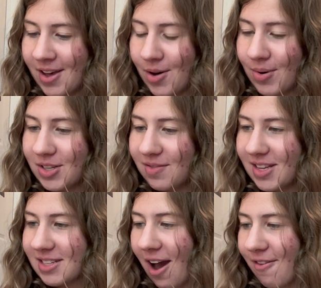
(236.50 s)
Which of
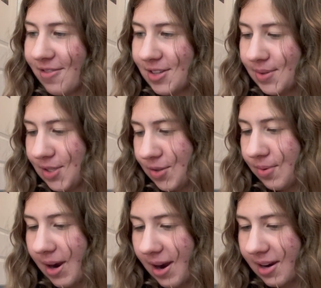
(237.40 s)
these outfits would you
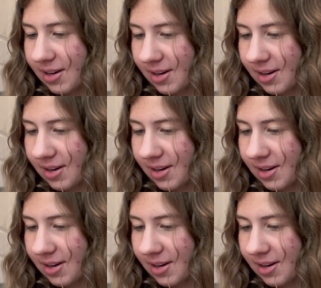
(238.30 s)
wear?